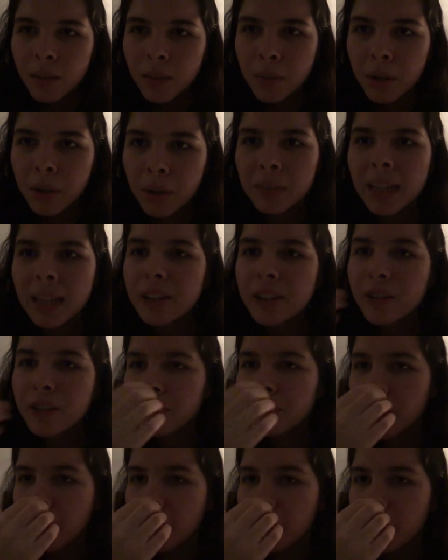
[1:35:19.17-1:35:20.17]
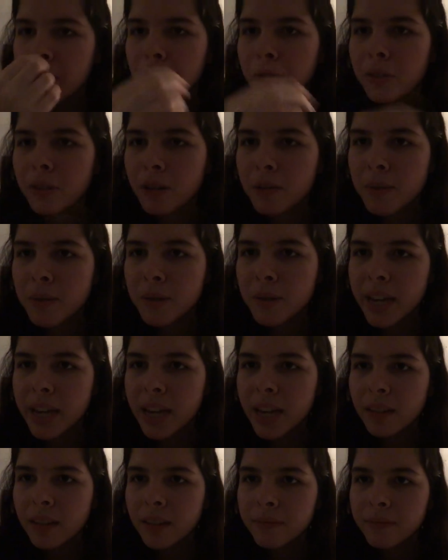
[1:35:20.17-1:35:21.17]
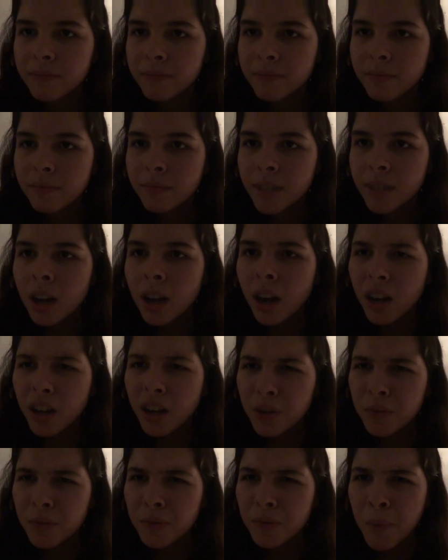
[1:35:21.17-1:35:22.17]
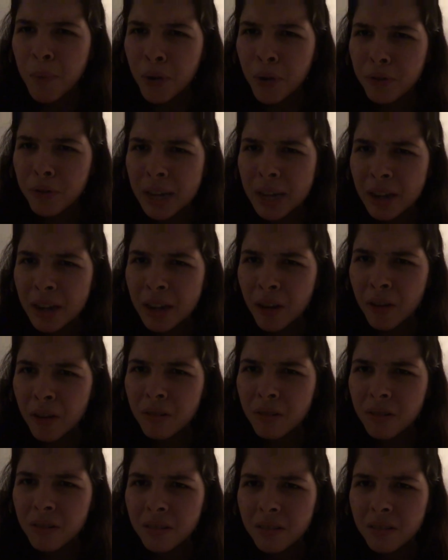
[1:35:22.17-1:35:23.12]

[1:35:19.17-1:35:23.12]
But I'm glad you found me through there, Maria. Are you from Puerto Rico?